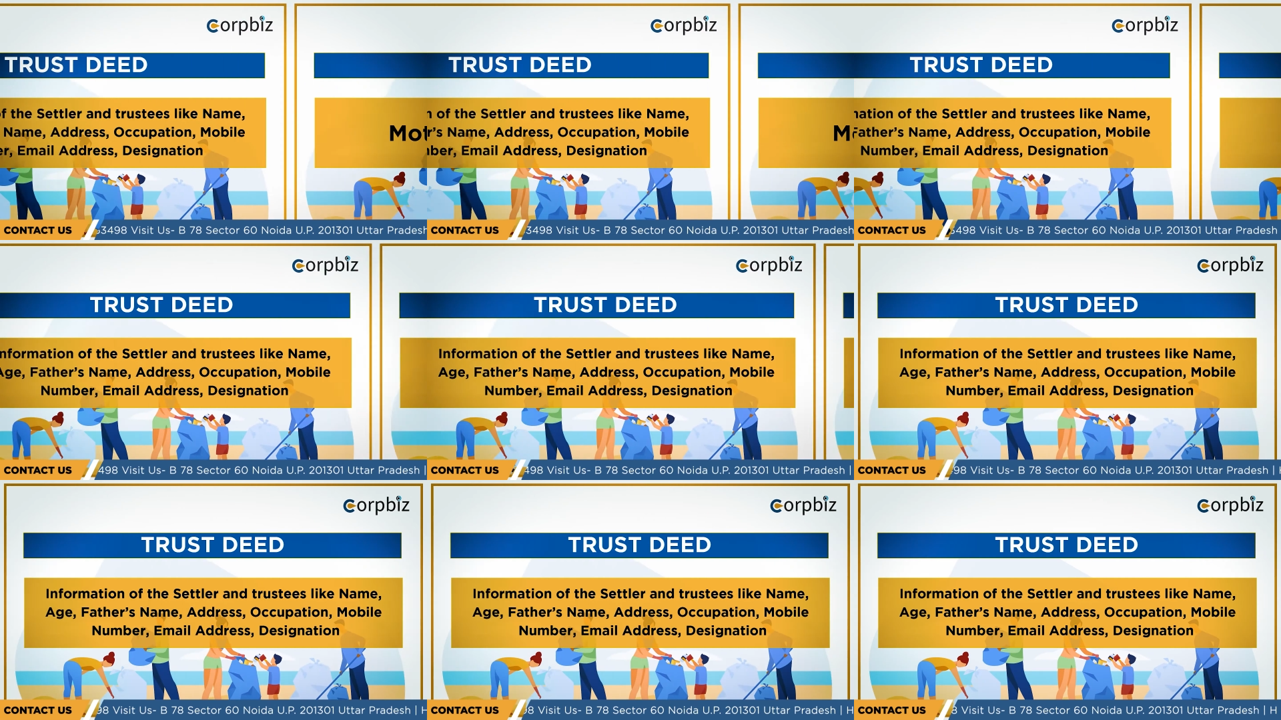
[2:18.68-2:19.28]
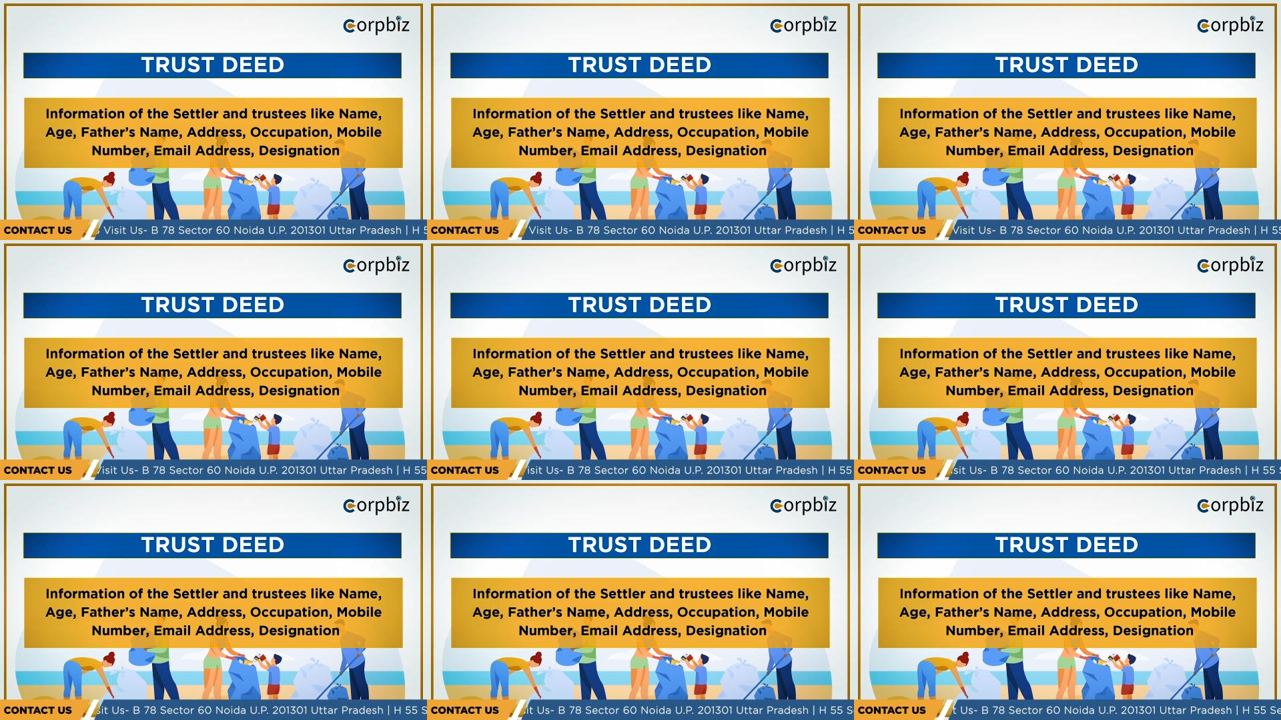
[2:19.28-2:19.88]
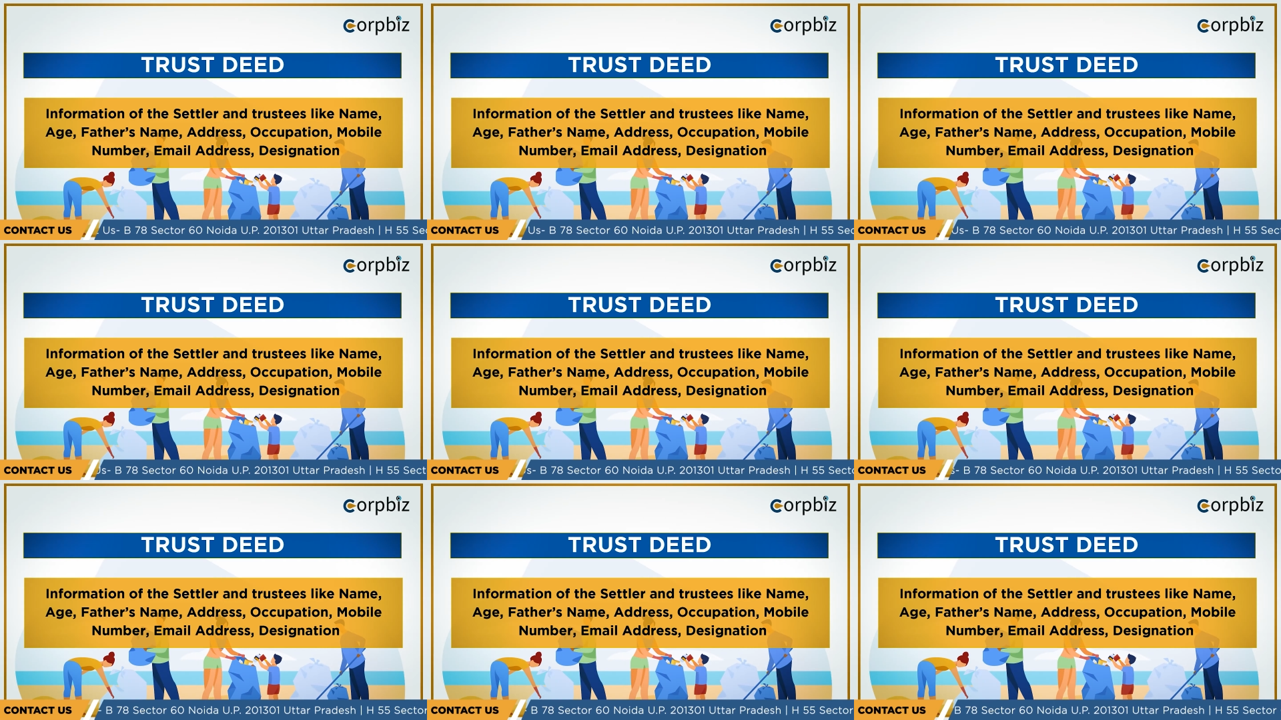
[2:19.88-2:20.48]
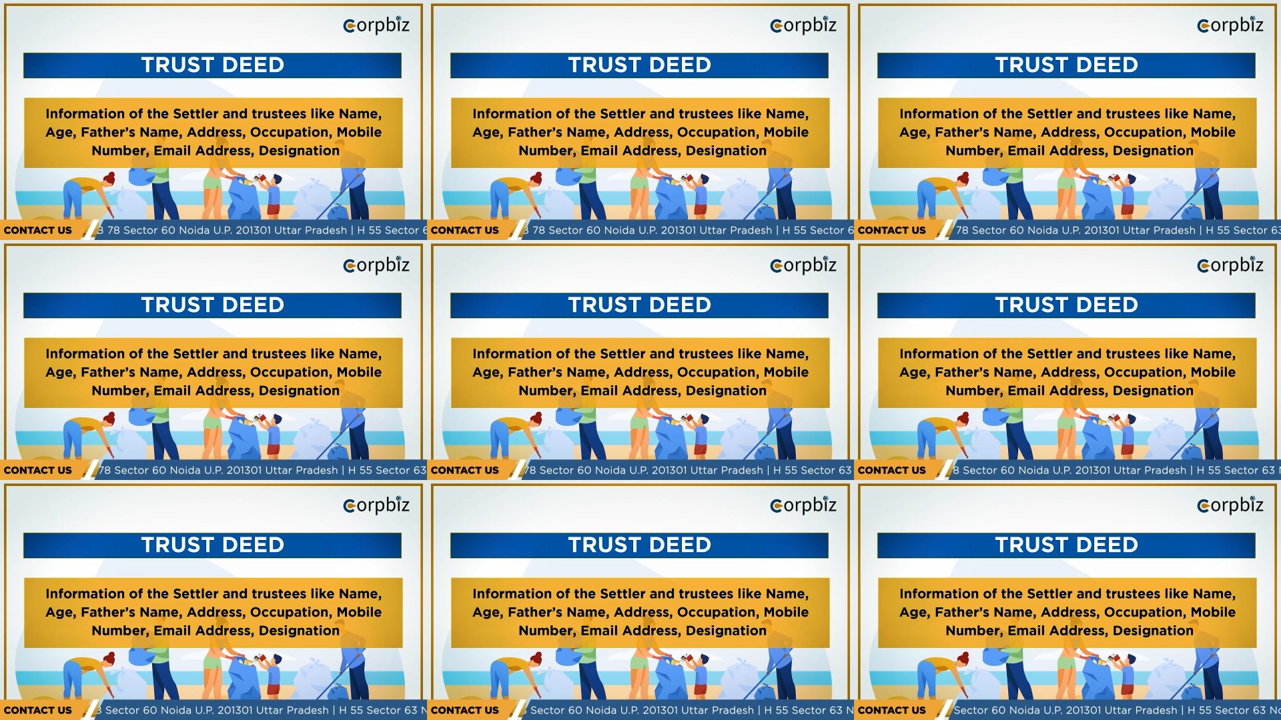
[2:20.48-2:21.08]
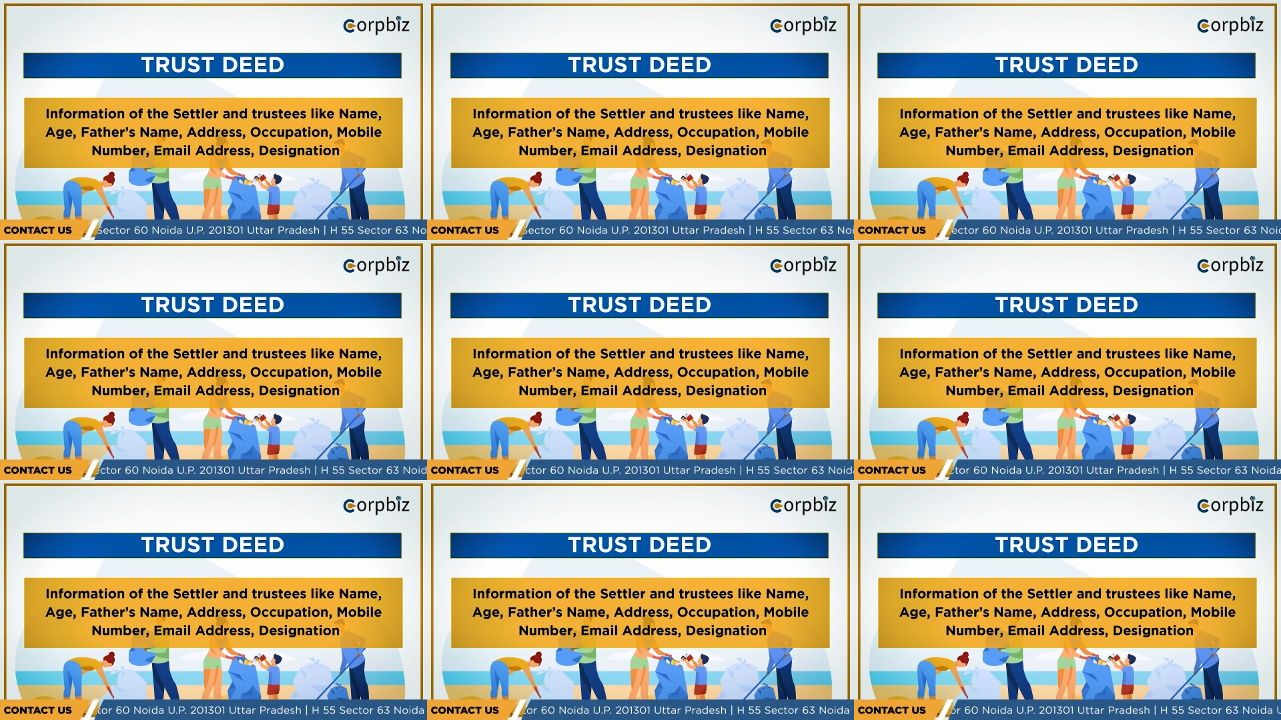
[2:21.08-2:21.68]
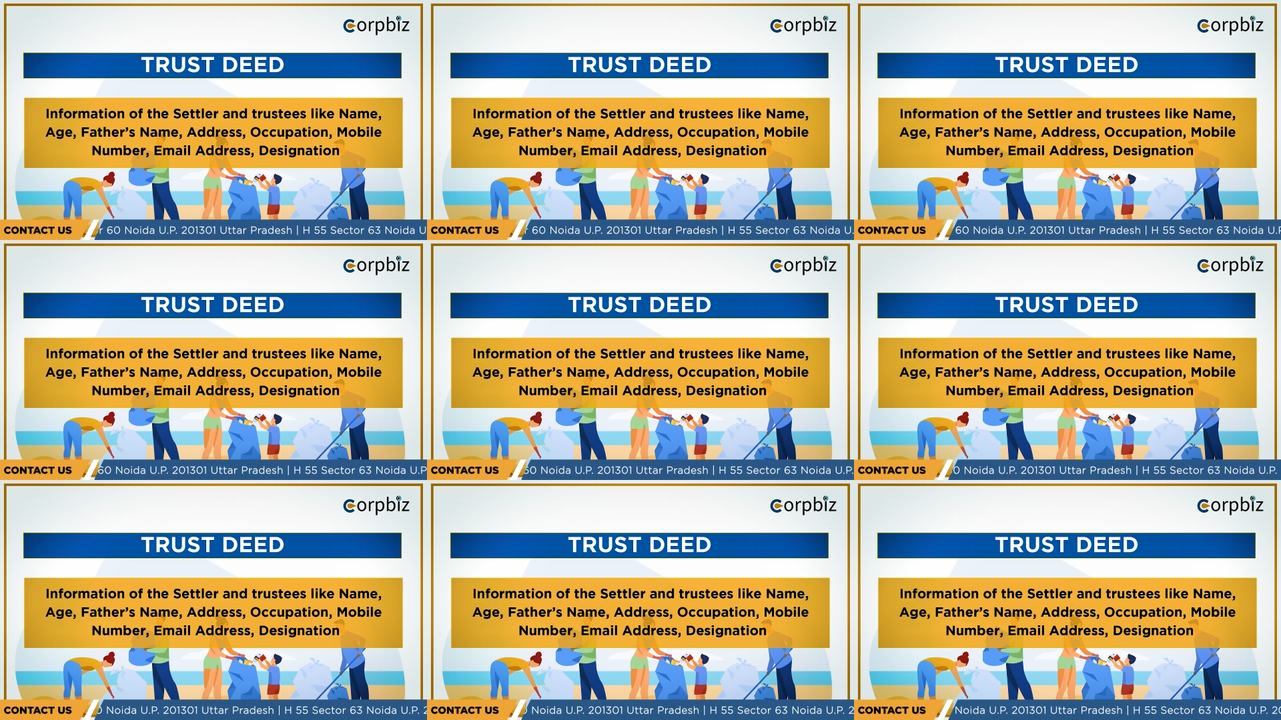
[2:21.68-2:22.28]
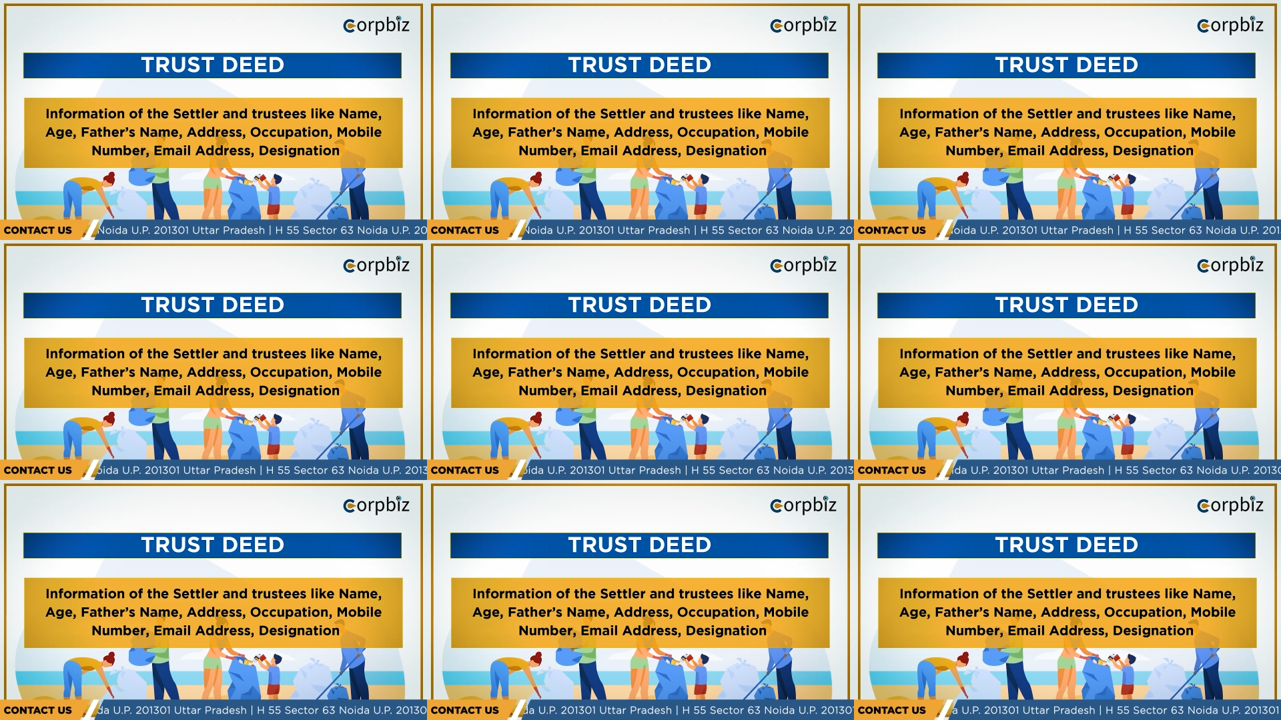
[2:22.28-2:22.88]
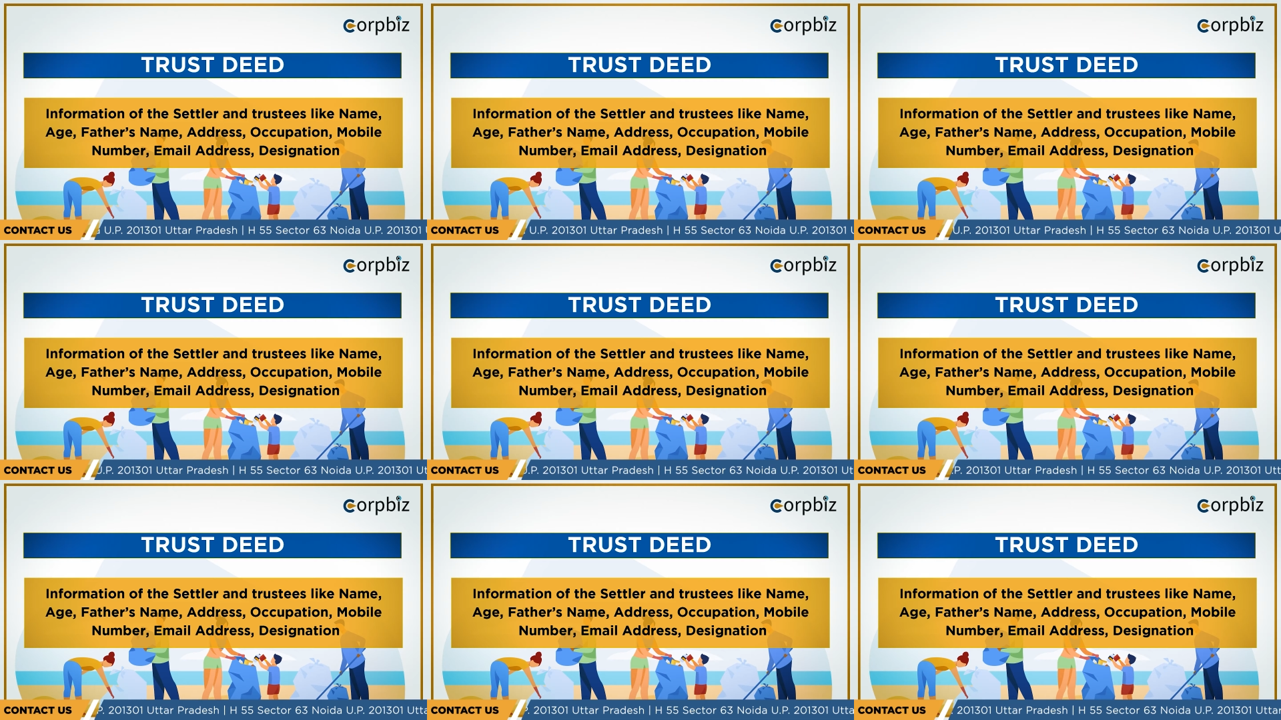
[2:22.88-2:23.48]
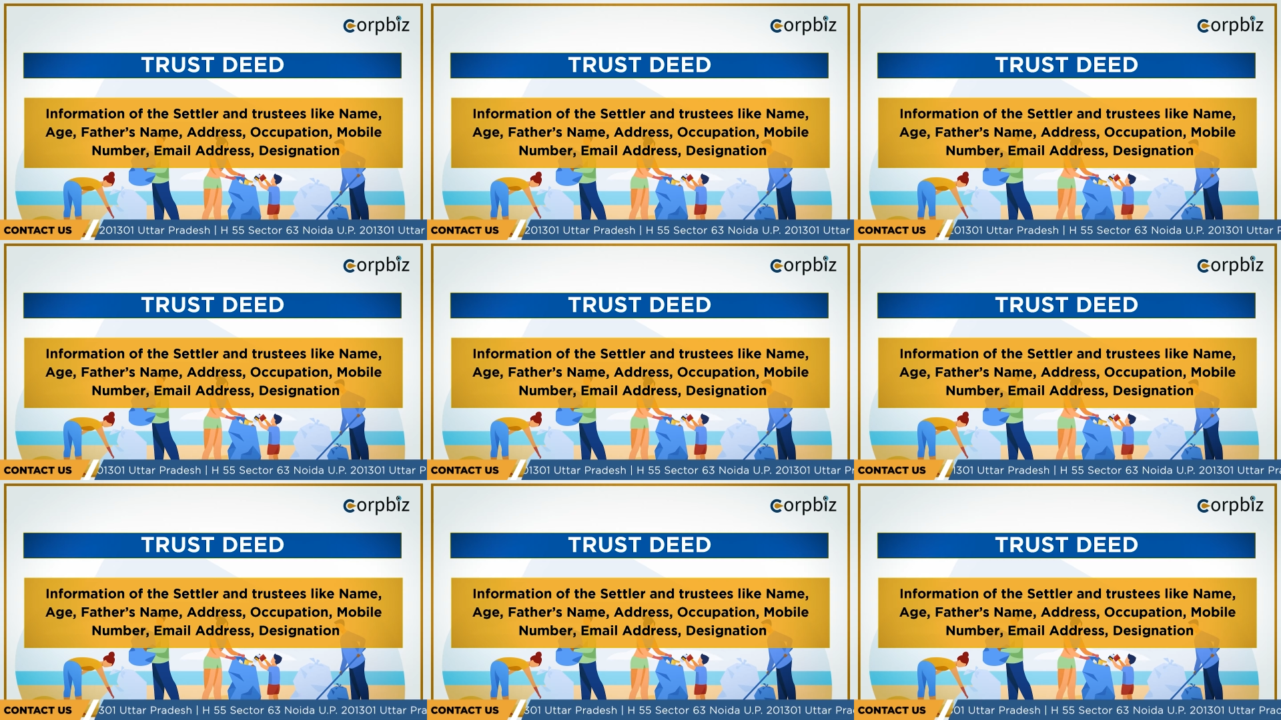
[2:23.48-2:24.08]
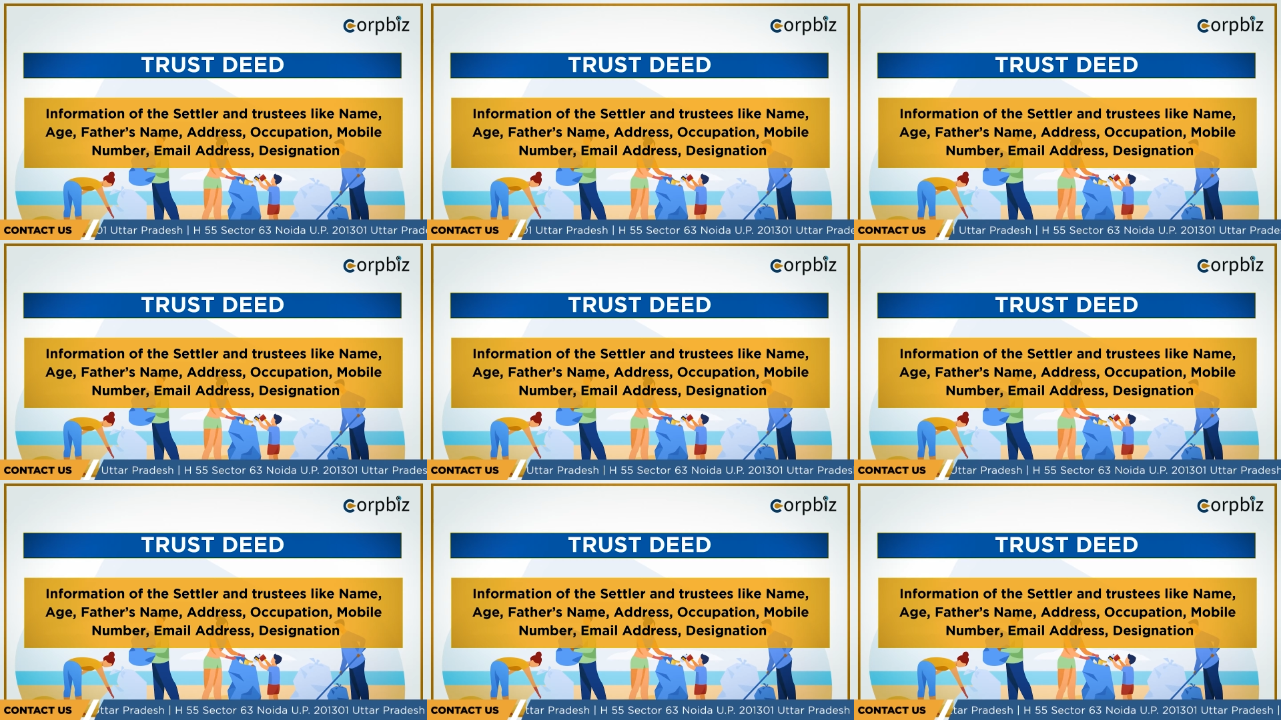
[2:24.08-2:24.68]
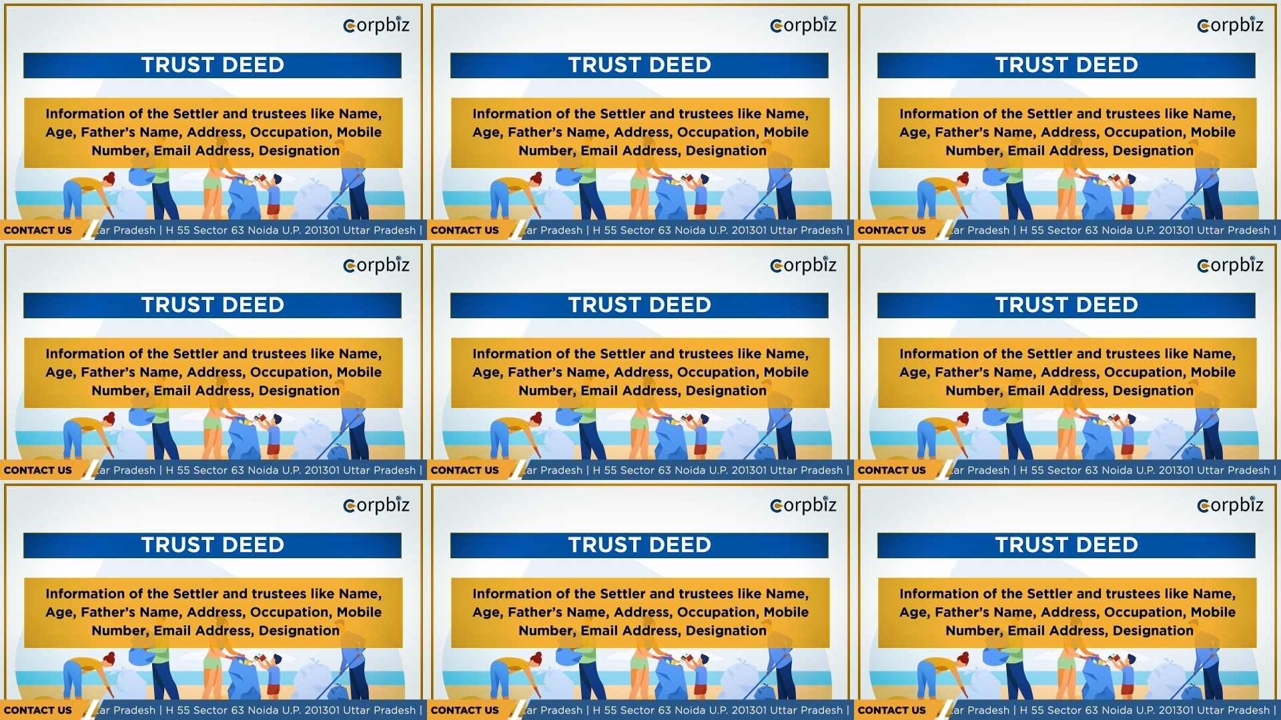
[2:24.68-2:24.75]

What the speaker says: [unreadable: no face in view]